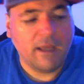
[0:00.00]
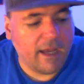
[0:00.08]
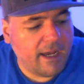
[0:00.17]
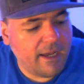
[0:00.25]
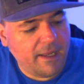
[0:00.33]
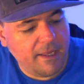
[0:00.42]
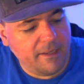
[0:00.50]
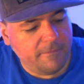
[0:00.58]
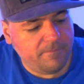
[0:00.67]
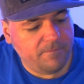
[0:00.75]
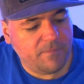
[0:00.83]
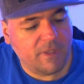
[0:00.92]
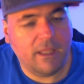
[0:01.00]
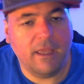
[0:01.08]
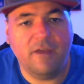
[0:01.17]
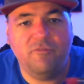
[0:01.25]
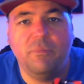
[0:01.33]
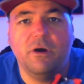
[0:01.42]
I
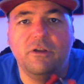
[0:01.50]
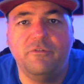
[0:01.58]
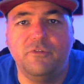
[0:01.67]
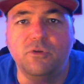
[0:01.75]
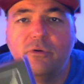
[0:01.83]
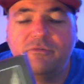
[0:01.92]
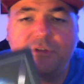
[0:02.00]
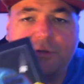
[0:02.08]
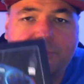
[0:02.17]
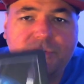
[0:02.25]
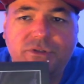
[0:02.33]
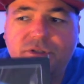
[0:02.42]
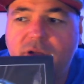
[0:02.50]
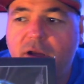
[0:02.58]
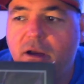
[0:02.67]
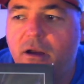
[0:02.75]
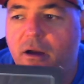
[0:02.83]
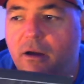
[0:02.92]
have bought a few of those.
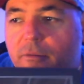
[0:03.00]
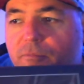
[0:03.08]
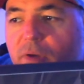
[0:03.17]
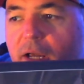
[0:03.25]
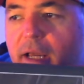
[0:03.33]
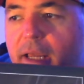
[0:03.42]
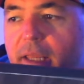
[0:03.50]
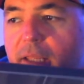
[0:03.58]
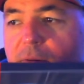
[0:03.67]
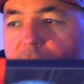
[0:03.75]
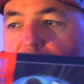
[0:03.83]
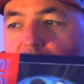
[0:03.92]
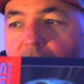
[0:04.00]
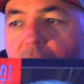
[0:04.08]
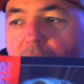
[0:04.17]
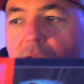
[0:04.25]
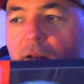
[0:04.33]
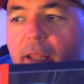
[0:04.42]
Um, I
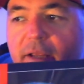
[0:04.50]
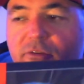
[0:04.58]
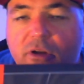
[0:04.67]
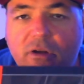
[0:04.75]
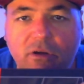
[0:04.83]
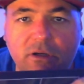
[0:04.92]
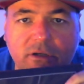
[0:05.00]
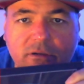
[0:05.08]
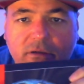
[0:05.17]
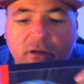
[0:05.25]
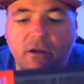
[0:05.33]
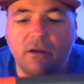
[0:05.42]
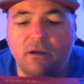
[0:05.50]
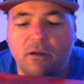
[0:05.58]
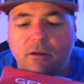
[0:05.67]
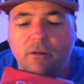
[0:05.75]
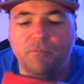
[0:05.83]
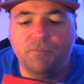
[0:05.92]
like the look.
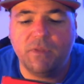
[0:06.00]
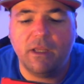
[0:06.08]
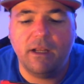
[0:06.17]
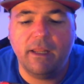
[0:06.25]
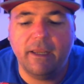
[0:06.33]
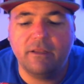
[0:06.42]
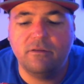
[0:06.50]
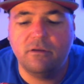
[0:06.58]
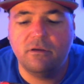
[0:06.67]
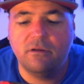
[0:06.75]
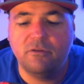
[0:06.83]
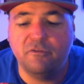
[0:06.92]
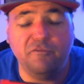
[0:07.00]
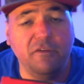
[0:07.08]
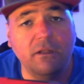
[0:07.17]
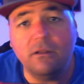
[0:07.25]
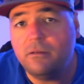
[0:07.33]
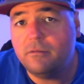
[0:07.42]
Um, I like the, the
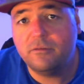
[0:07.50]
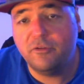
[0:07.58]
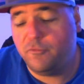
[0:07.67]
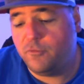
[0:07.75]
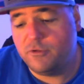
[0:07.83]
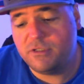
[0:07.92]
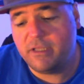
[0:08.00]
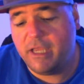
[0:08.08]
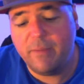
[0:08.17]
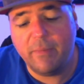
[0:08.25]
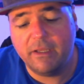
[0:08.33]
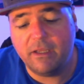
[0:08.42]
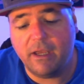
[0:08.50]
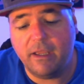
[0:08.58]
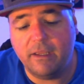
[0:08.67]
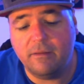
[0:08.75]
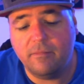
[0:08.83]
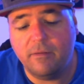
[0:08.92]
feel. The first time I,
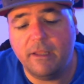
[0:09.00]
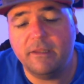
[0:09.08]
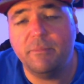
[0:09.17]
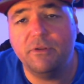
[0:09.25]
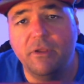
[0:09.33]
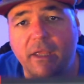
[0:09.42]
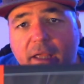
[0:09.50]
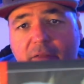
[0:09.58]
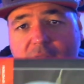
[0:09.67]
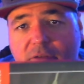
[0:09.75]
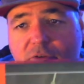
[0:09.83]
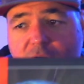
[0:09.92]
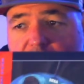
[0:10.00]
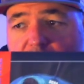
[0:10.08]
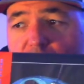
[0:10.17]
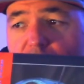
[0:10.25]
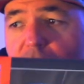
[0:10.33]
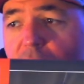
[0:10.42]
I had them in the hand, I thought they
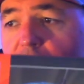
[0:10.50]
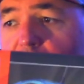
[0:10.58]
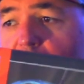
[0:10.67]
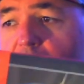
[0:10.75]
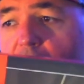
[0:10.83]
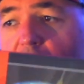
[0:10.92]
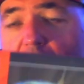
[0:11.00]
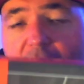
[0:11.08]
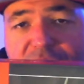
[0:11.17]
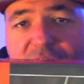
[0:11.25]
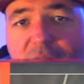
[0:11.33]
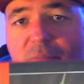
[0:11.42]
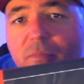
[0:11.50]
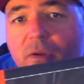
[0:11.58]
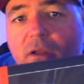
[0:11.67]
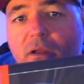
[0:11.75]
were awesome.